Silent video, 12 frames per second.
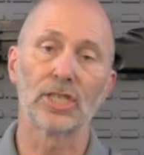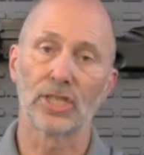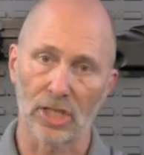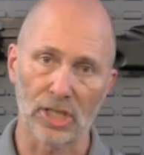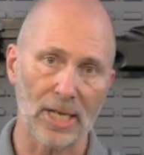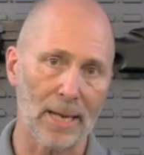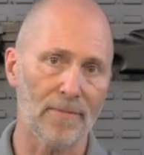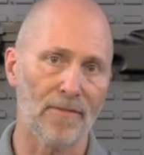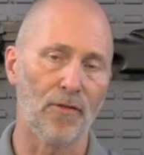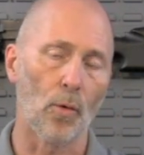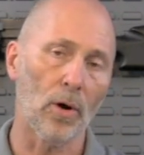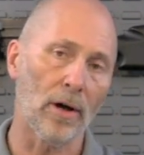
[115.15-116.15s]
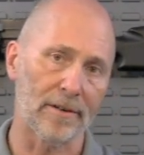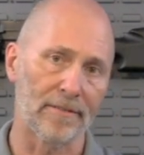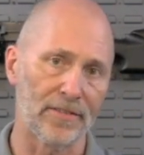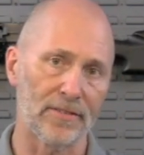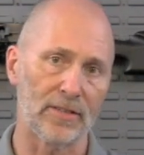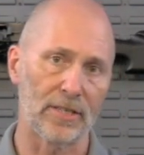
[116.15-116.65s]
is the same
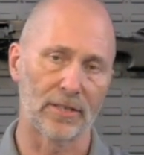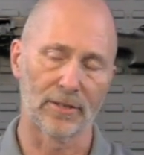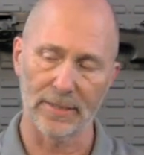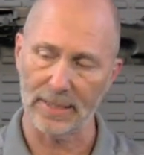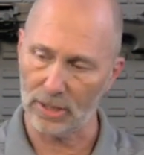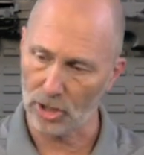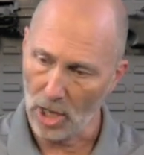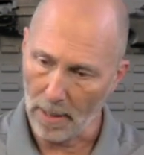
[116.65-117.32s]
450 degrees,